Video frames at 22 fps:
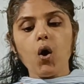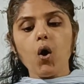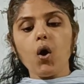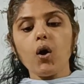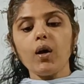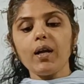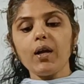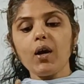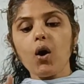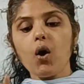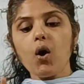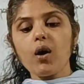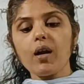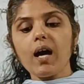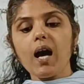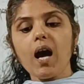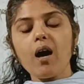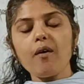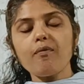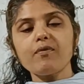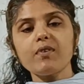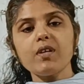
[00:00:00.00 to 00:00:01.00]
on or
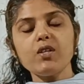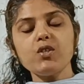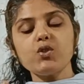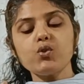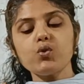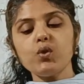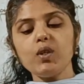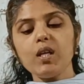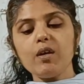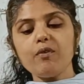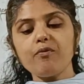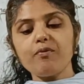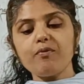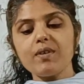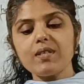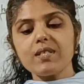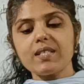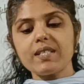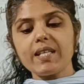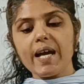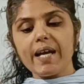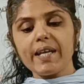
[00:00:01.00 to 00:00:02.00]
after July
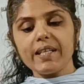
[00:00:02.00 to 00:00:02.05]
1st,